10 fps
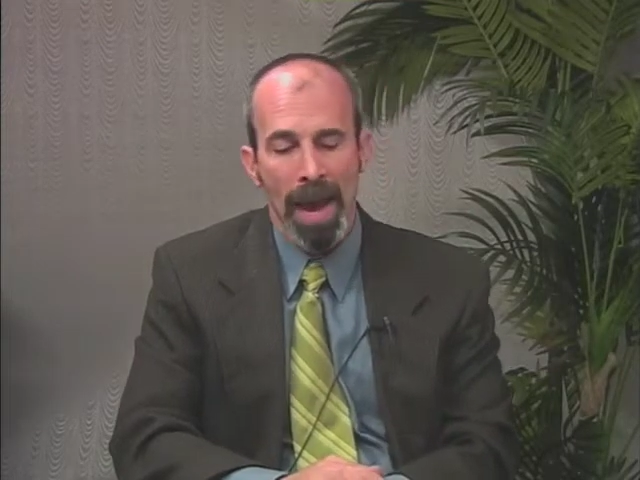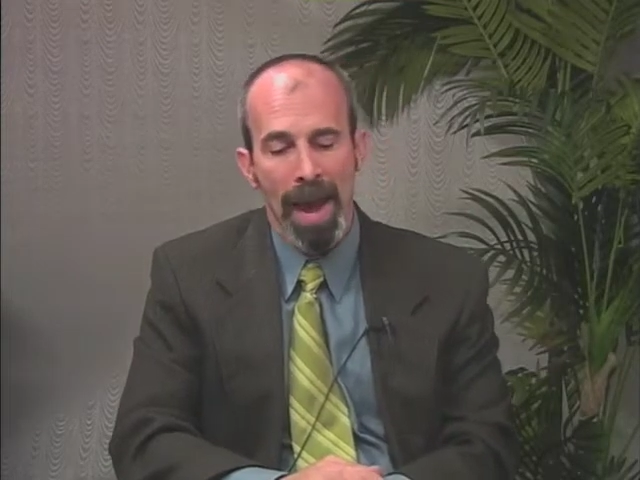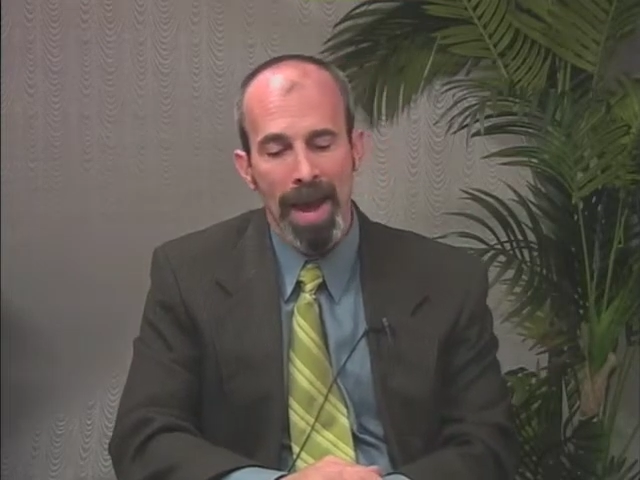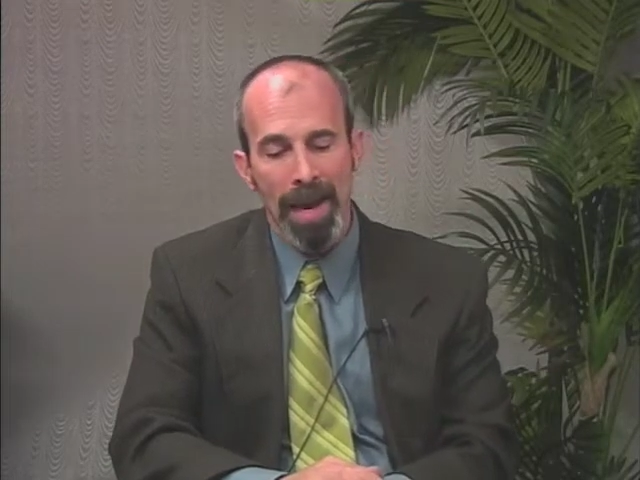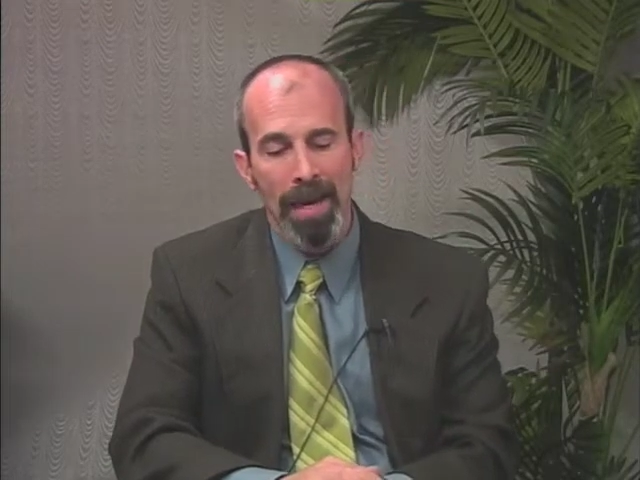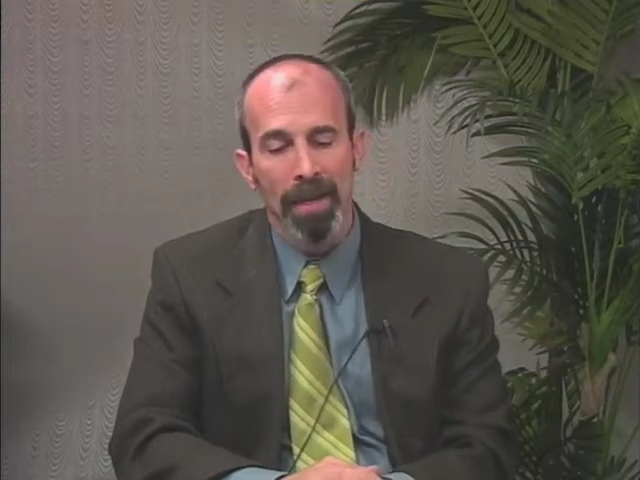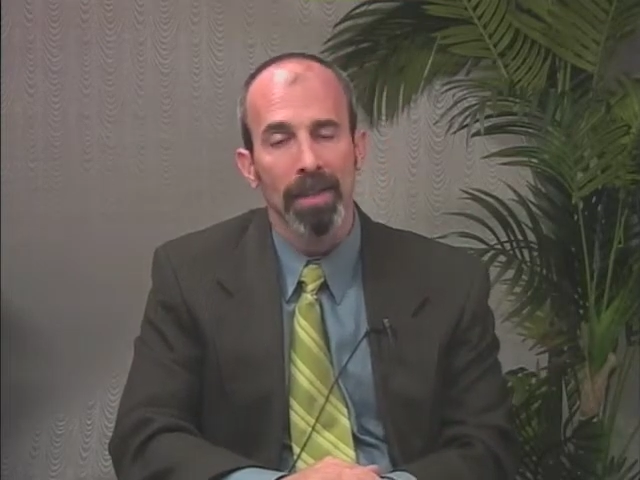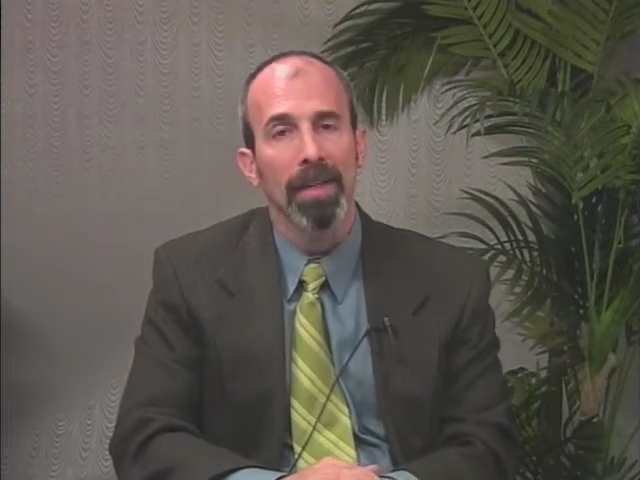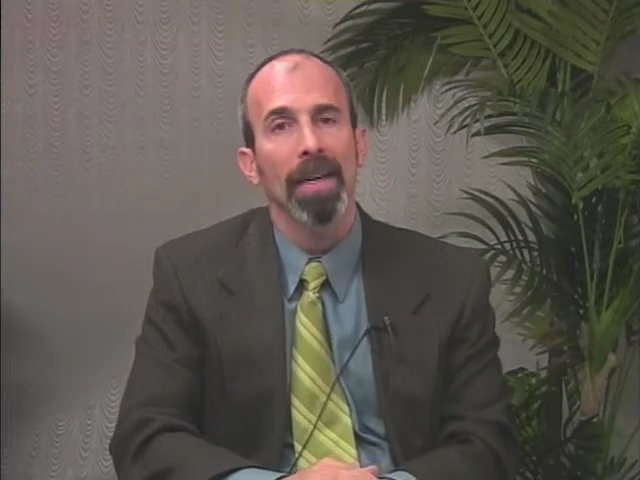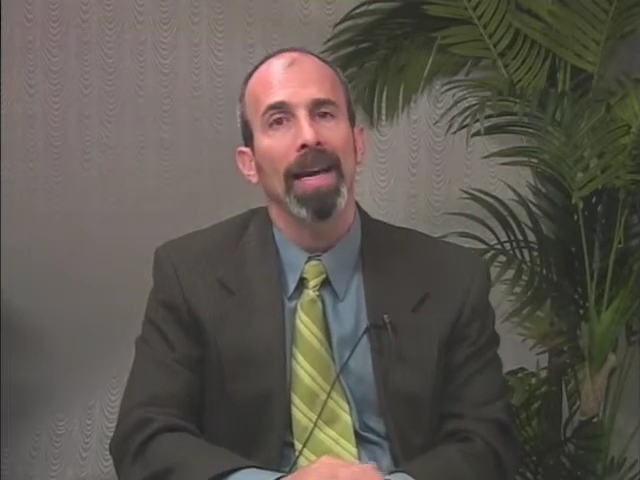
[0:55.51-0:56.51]

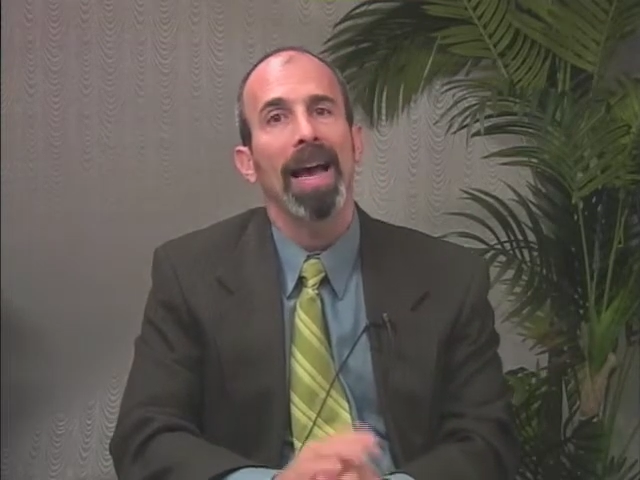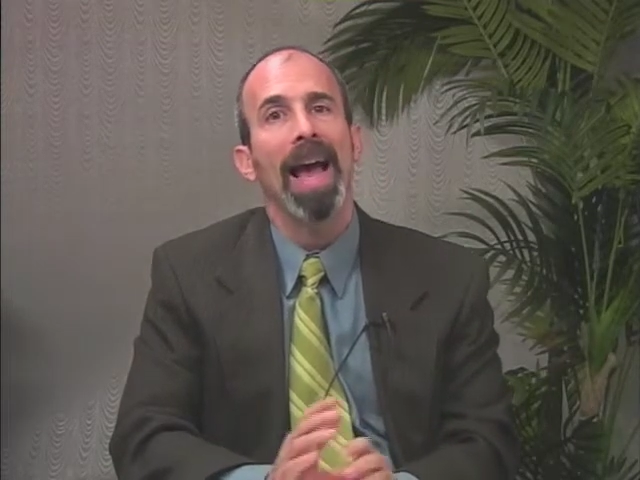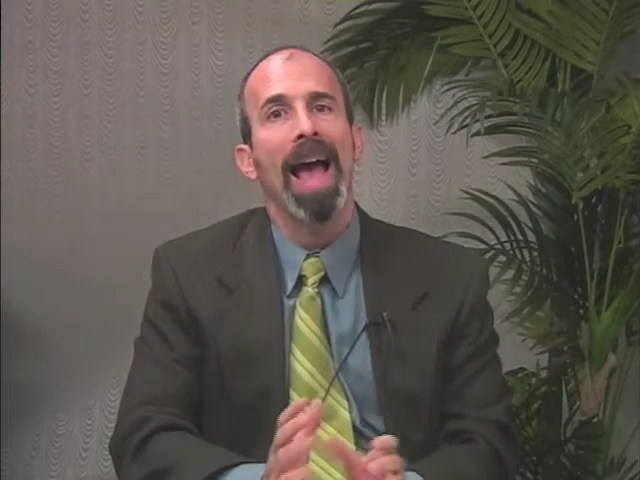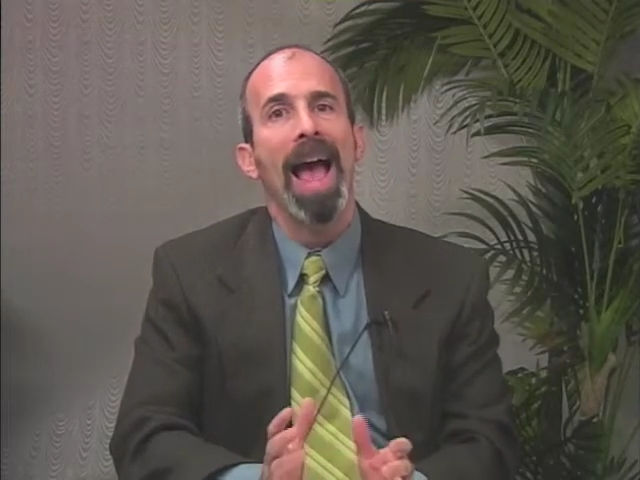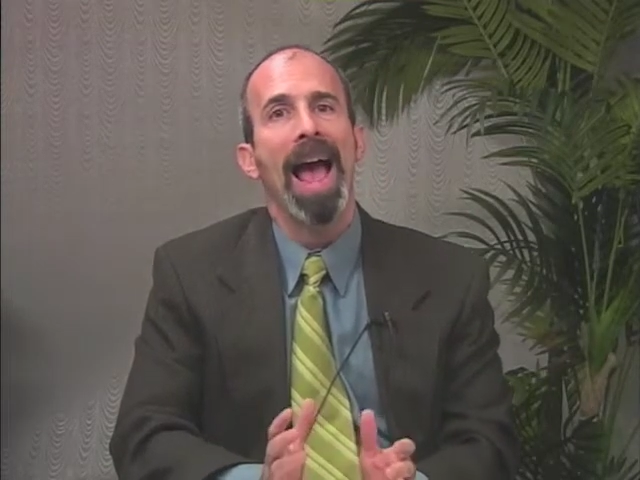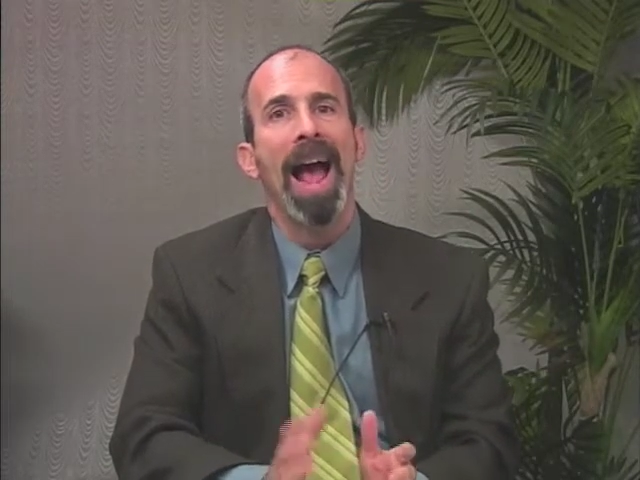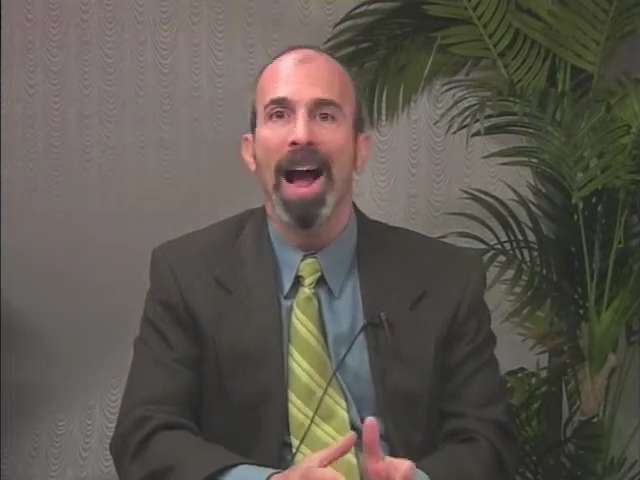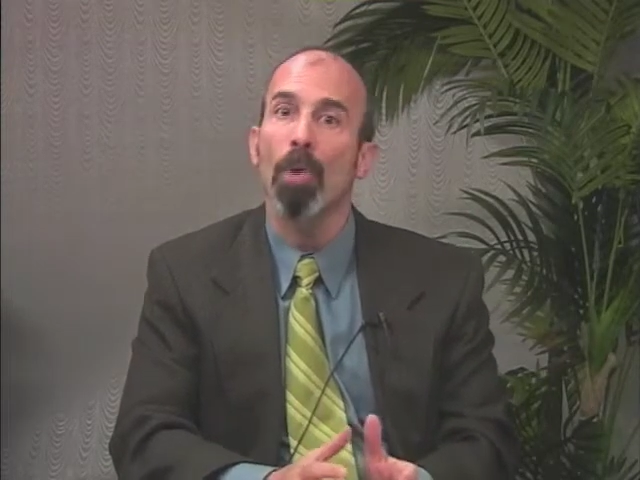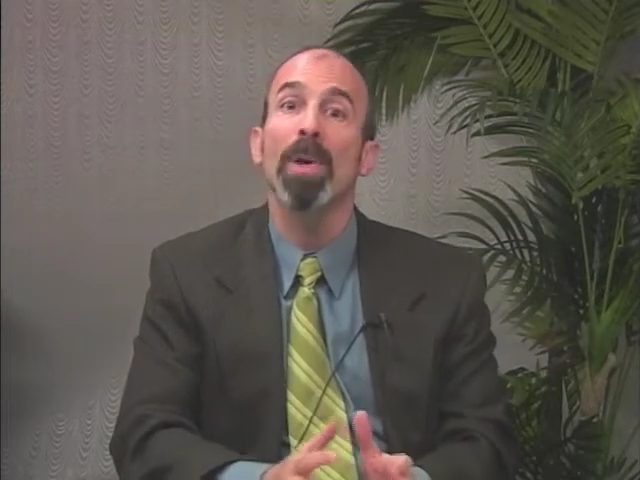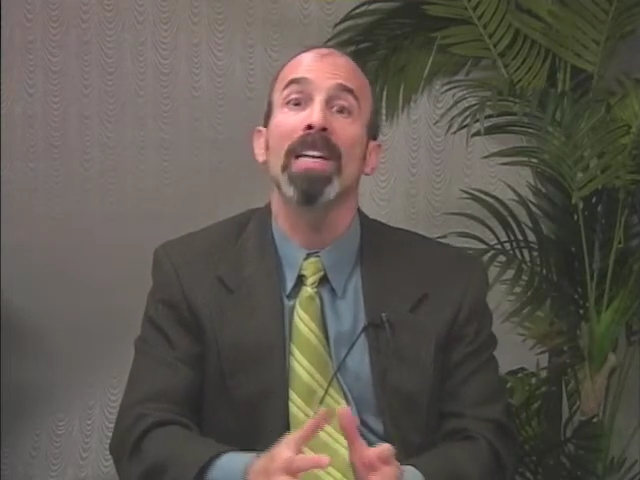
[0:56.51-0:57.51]
and
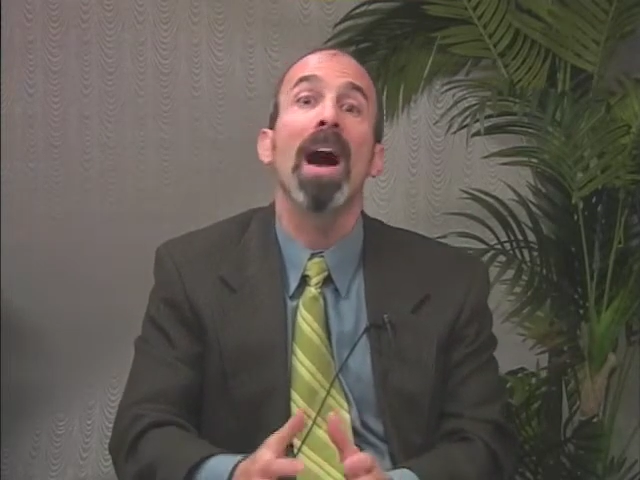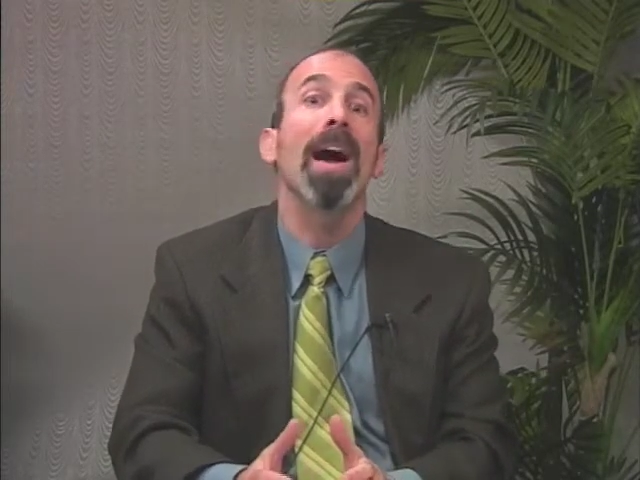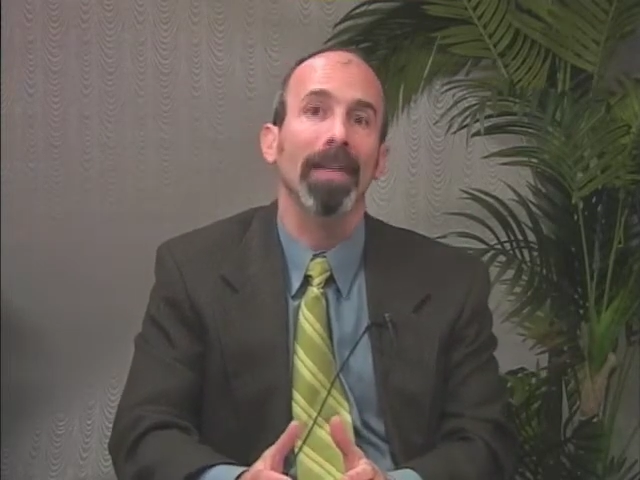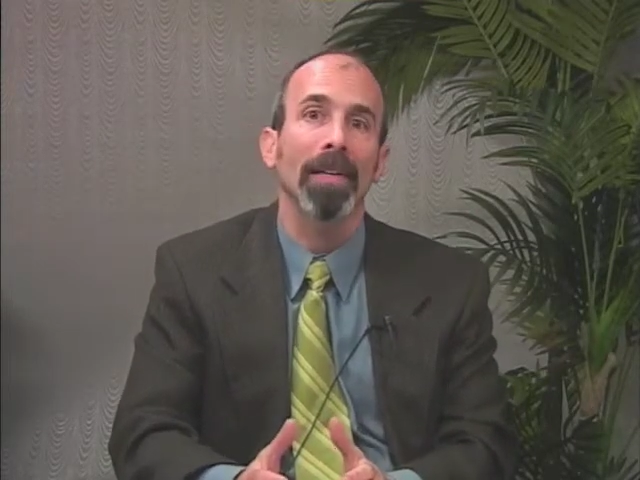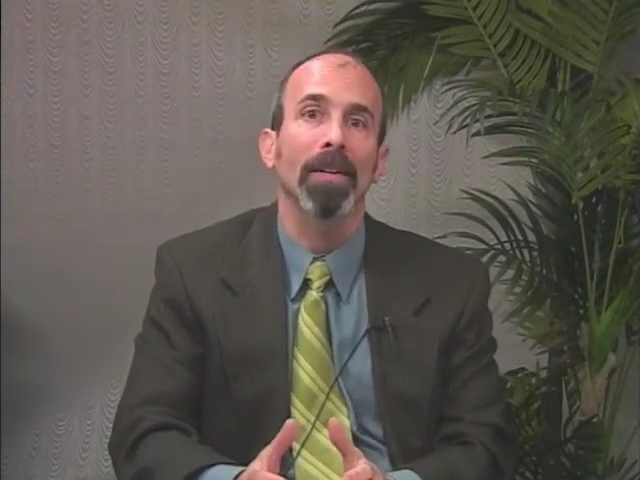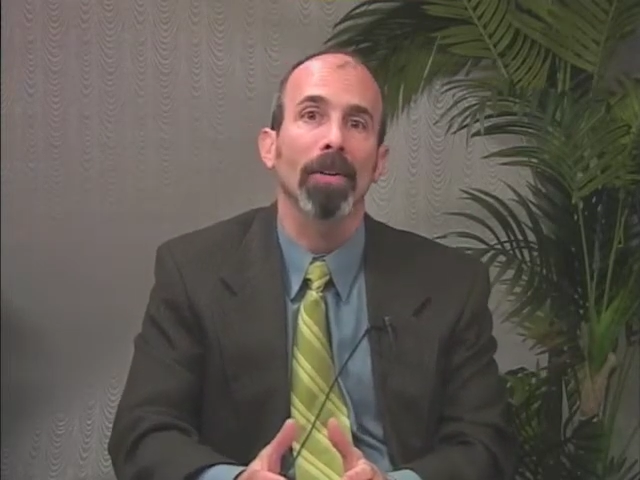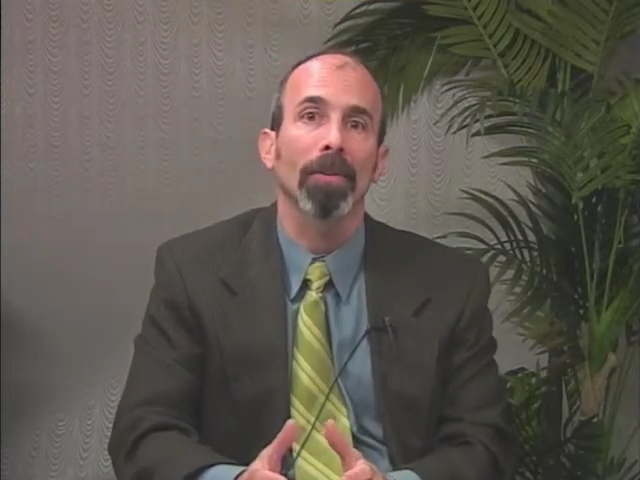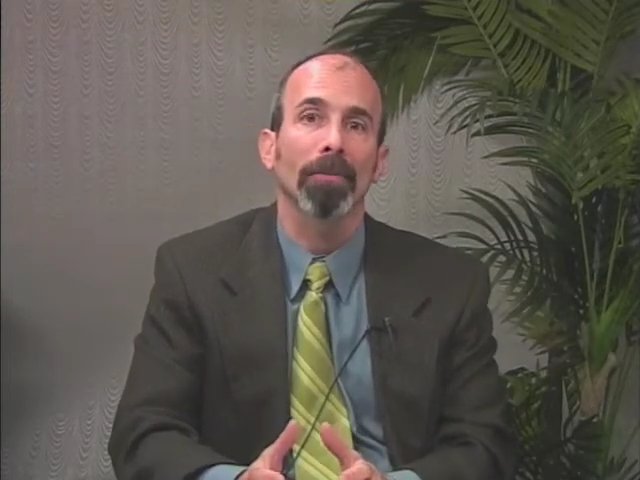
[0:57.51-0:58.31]
how we got here.